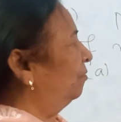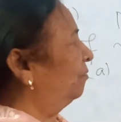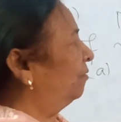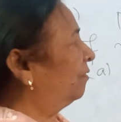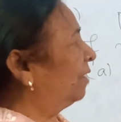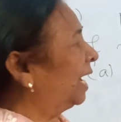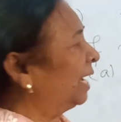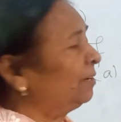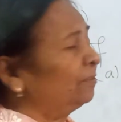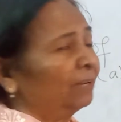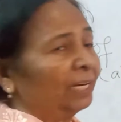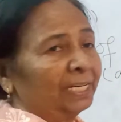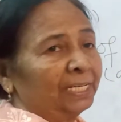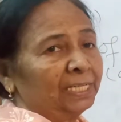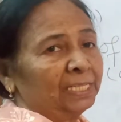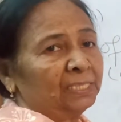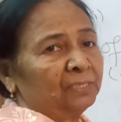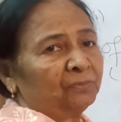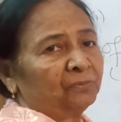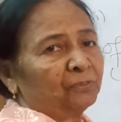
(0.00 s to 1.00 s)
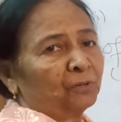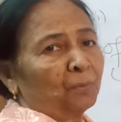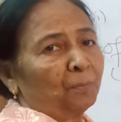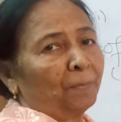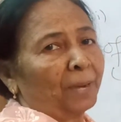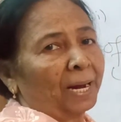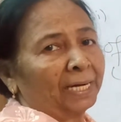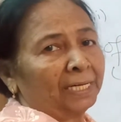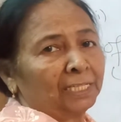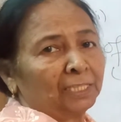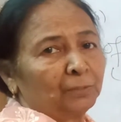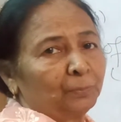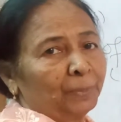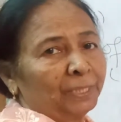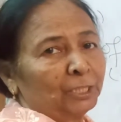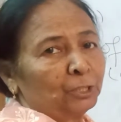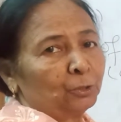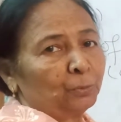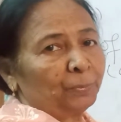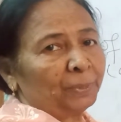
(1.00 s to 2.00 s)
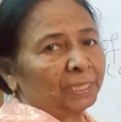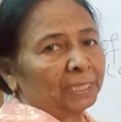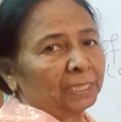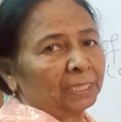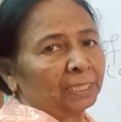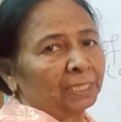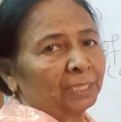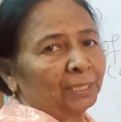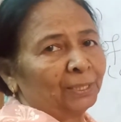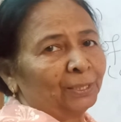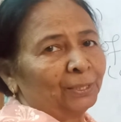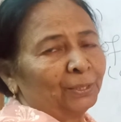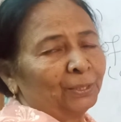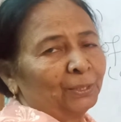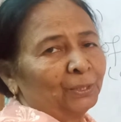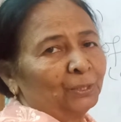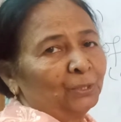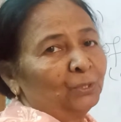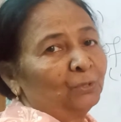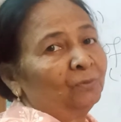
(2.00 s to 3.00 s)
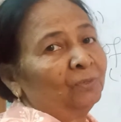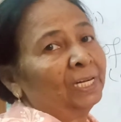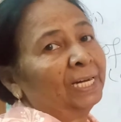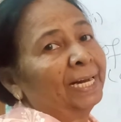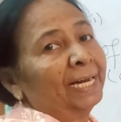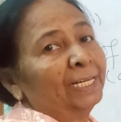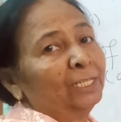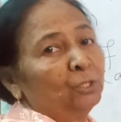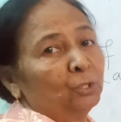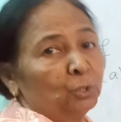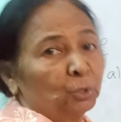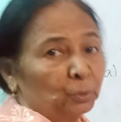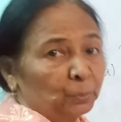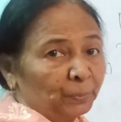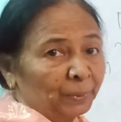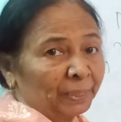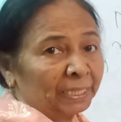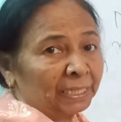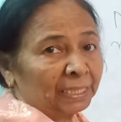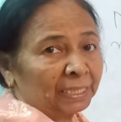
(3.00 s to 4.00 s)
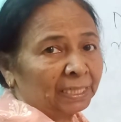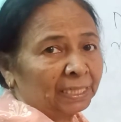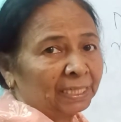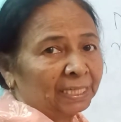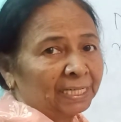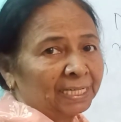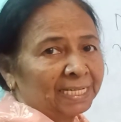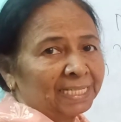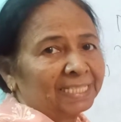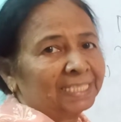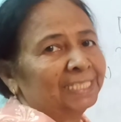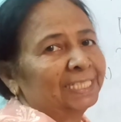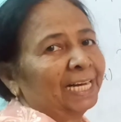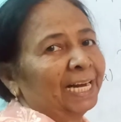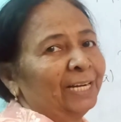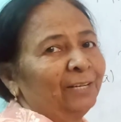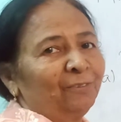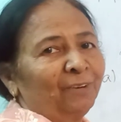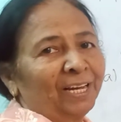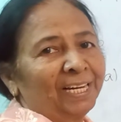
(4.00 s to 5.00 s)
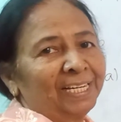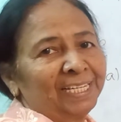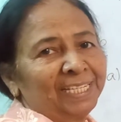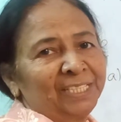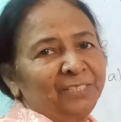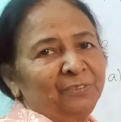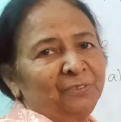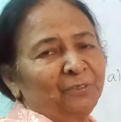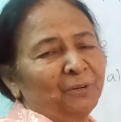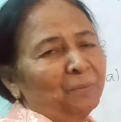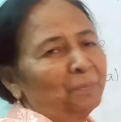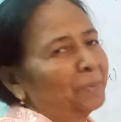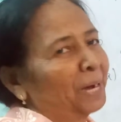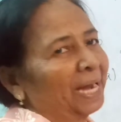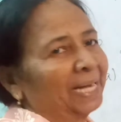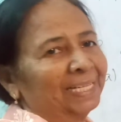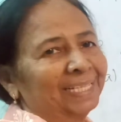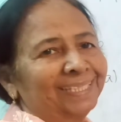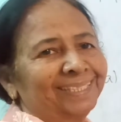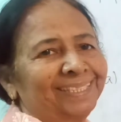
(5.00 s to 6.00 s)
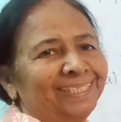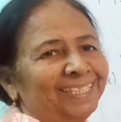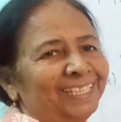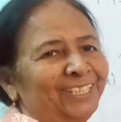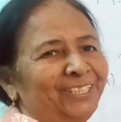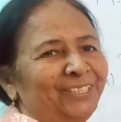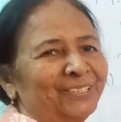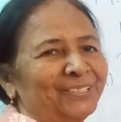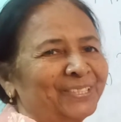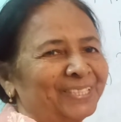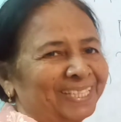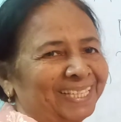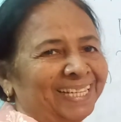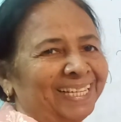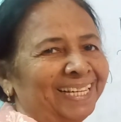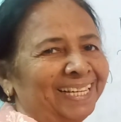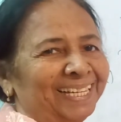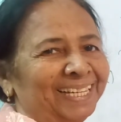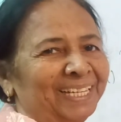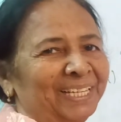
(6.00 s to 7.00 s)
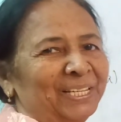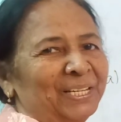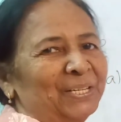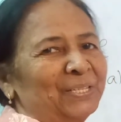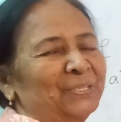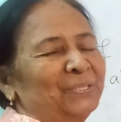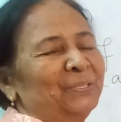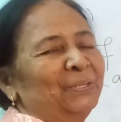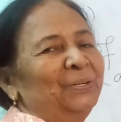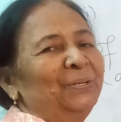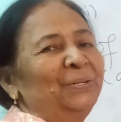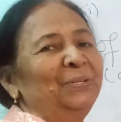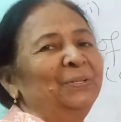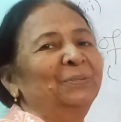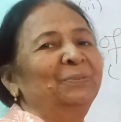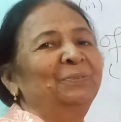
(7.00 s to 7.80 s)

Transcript: y varies from minus b to b, you will get 2b. Z varies from minus c to c, so you